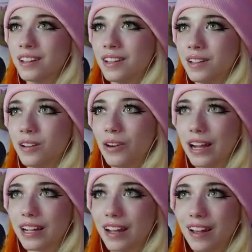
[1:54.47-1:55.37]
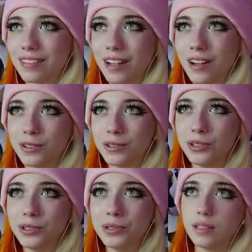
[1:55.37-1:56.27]
Whack ass hairdo
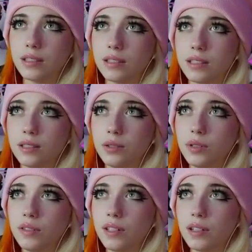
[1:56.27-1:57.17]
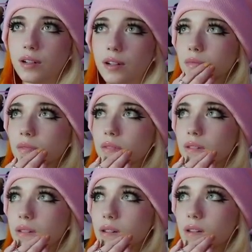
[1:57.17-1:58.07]
too. See, who is here?
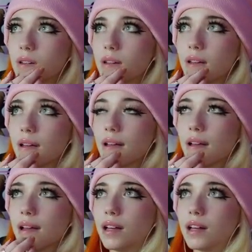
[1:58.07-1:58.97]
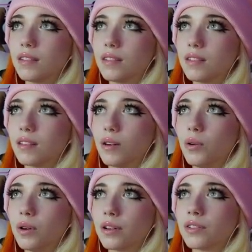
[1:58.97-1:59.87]
It's a
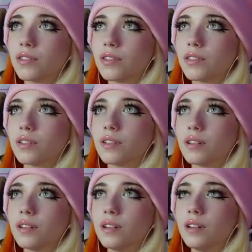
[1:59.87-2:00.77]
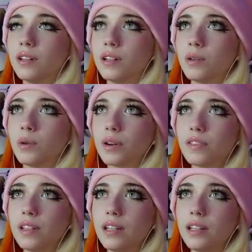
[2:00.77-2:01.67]
horse.
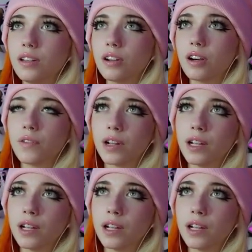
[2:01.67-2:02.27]
Horsey, look over here,